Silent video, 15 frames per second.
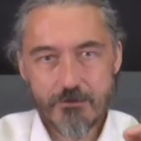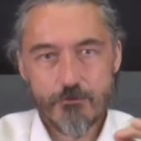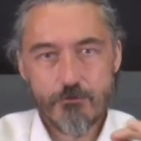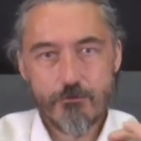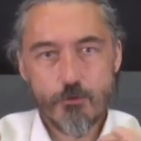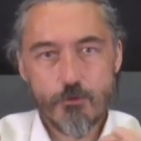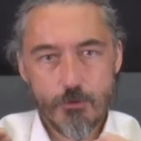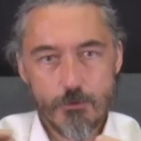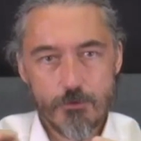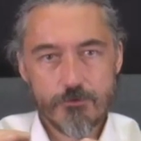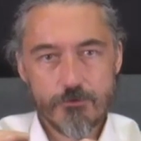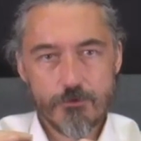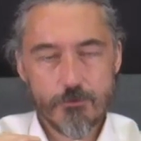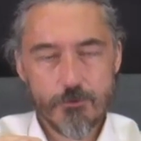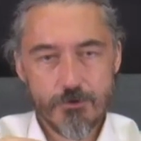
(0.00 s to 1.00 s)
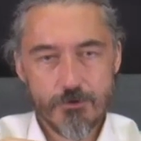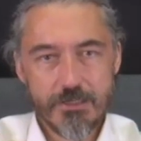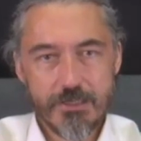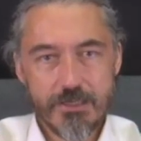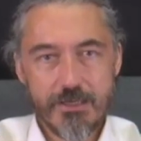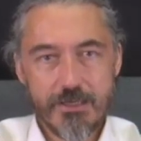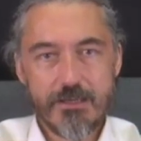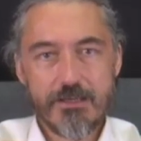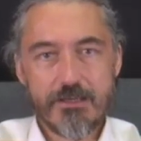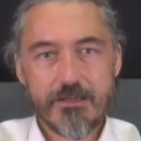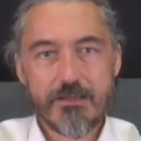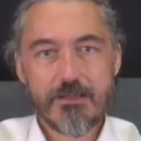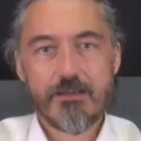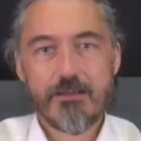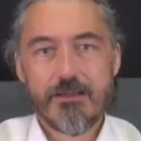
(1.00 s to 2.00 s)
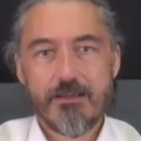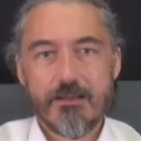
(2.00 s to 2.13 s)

form of communicating